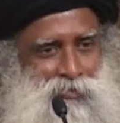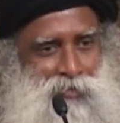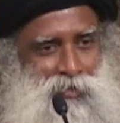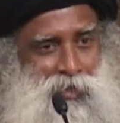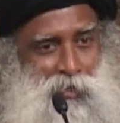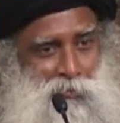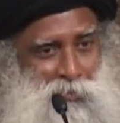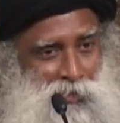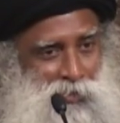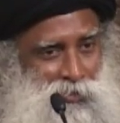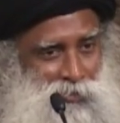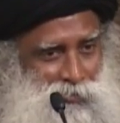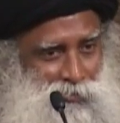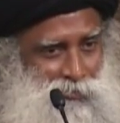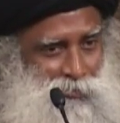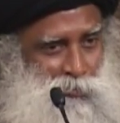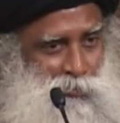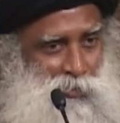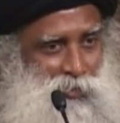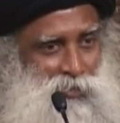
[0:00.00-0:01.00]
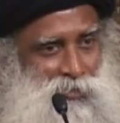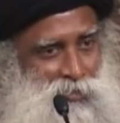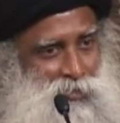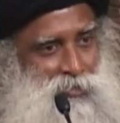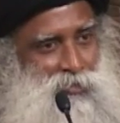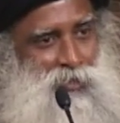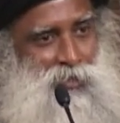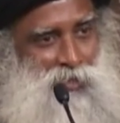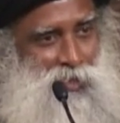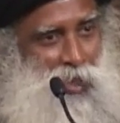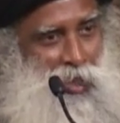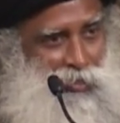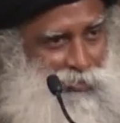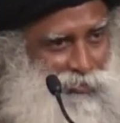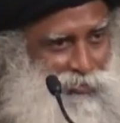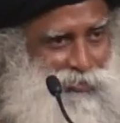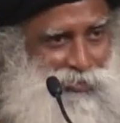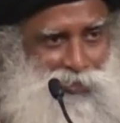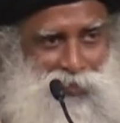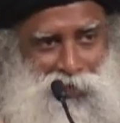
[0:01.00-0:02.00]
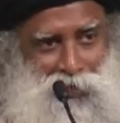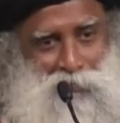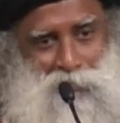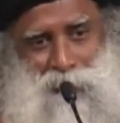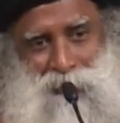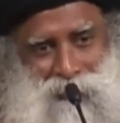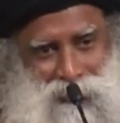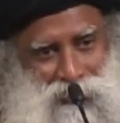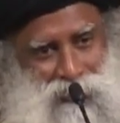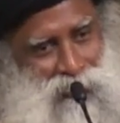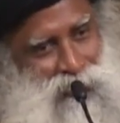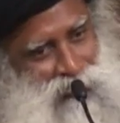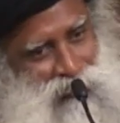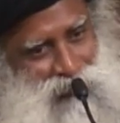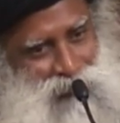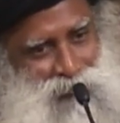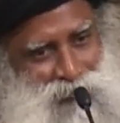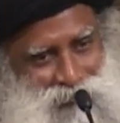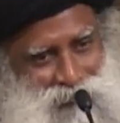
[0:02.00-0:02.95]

I mean it, peace is the last thing I'm seeking.